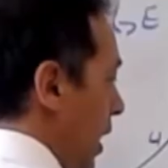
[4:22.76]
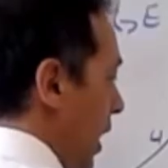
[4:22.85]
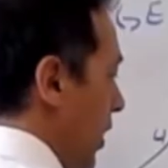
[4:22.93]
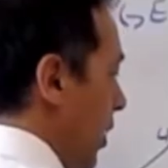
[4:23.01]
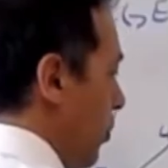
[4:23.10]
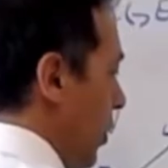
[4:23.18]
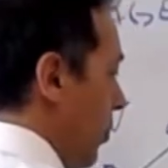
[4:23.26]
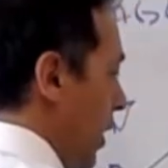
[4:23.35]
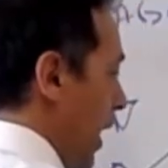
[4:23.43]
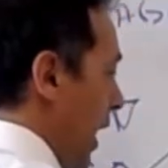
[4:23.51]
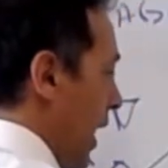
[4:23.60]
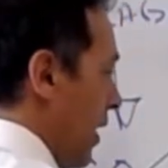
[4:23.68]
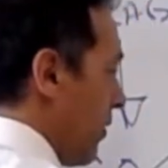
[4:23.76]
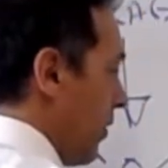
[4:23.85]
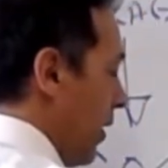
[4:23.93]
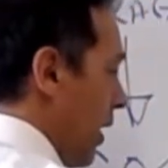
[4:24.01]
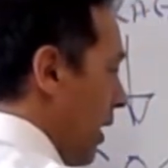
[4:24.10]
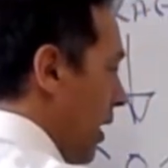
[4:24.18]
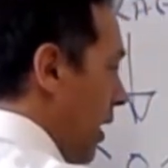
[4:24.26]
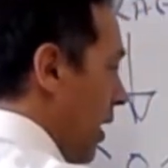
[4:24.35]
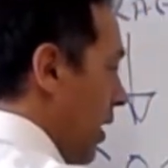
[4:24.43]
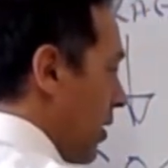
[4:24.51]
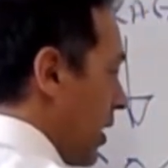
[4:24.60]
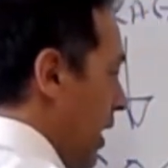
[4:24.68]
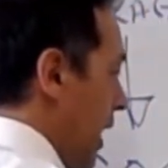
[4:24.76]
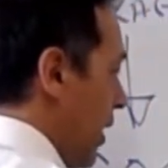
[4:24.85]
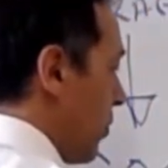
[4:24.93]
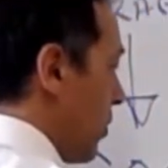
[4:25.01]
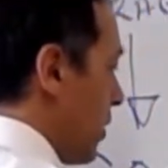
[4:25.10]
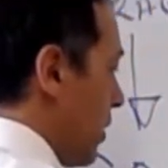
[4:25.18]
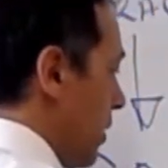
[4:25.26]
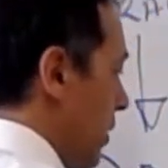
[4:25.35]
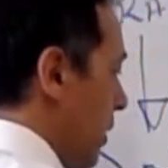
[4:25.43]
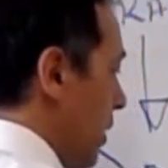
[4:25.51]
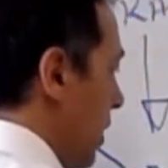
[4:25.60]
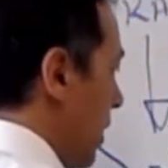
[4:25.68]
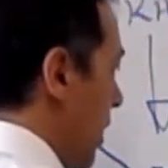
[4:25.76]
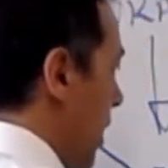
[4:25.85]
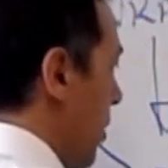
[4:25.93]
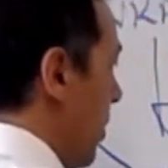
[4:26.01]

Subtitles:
then we would have our chiral carbon